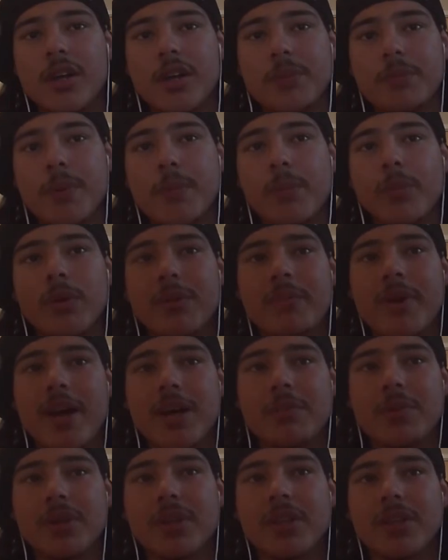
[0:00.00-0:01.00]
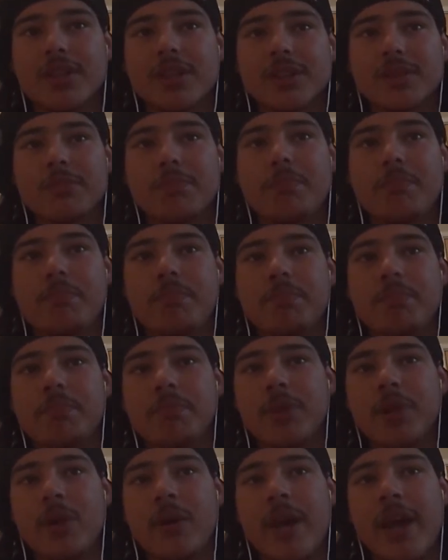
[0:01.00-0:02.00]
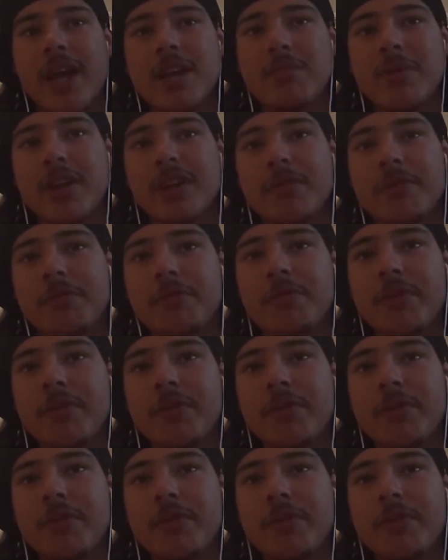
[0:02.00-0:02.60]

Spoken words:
People were mad because, animated